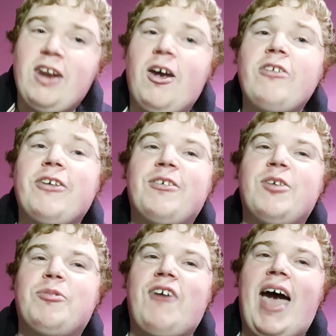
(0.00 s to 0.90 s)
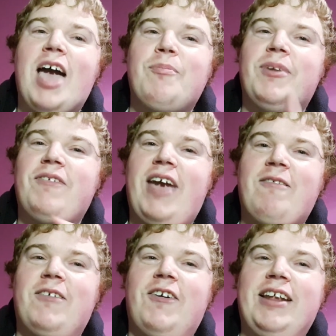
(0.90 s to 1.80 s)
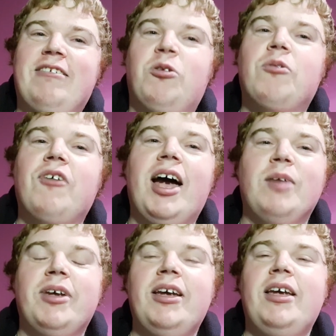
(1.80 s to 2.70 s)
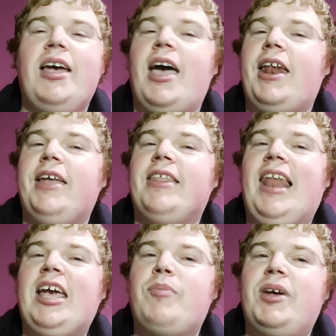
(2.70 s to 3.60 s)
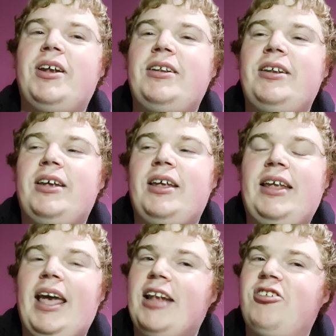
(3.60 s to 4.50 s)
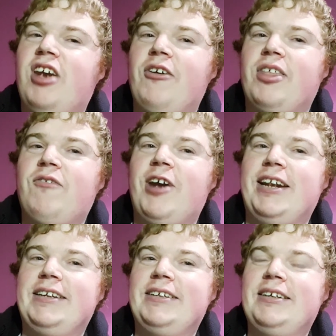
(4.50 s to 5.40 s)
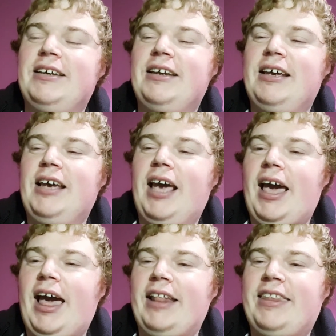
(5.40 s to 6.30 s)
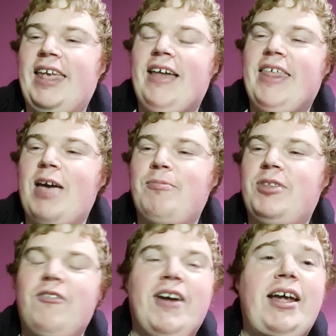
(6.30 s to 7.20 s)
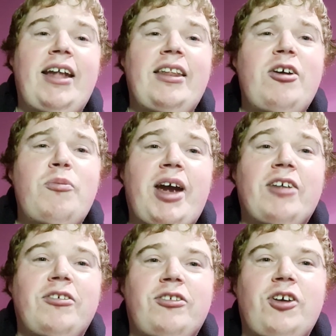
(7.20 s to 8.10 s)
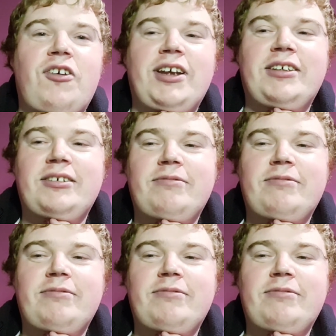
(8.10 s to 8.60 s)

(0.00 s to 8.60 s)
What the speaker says: also subscribe if you haven't already subscribed. And hit the like button and share with a friend. And tell them to write in their embarrassing stories.